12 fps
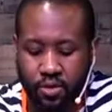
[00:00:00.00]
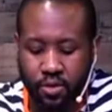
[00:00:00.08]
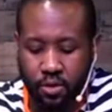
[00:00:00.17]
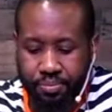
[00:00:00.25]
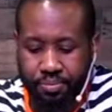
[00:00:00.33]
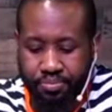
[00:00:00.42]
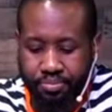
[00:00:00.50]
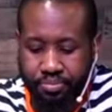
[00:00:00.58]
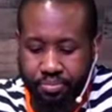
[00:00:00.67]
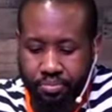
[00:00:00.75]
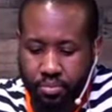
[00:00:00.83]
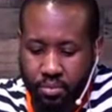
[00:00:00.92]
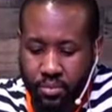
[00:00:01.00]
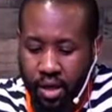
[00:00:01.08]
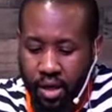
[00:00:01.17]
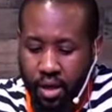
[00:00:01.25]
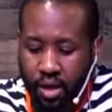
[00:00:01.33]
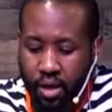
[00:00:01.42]

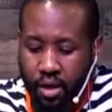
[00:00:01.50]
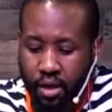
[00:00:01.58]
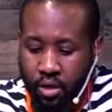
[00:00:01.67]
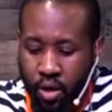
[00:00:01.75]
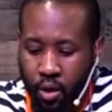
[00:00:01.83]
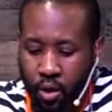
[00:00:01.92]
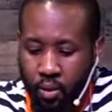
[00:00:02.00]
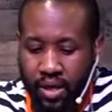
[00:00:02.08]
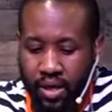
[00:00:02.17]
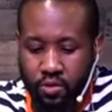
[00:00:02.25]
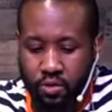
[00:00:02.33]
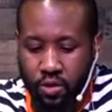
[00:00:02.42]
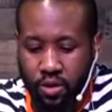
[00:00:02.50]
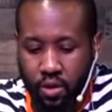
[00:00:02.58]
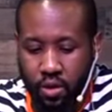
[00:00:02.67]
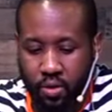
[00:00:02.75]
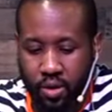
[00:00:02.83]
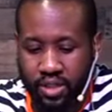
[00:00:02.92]
Noah and draw our attention to
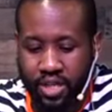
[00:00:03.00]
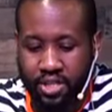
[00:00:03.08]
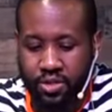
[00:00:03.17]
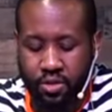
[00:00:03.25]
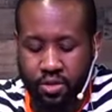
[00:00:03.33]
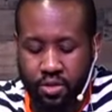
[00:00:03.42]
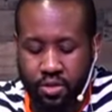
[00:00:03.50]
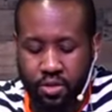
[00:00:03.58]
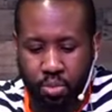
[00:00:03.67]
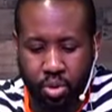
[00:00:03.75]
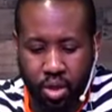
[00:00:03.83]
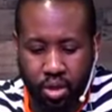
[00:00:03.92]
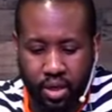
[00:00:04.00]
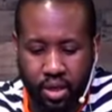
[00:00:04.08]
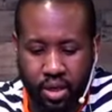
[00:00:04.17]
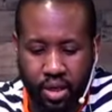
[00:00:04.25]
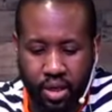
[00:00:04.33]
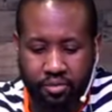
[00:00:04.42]
the book
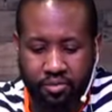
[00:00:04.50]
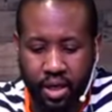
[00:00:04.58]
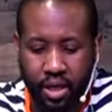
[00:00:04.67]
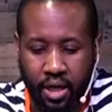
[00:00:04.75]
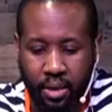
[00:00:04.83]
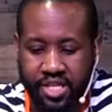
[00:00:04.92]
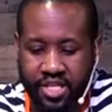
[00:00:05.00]
of Genesis.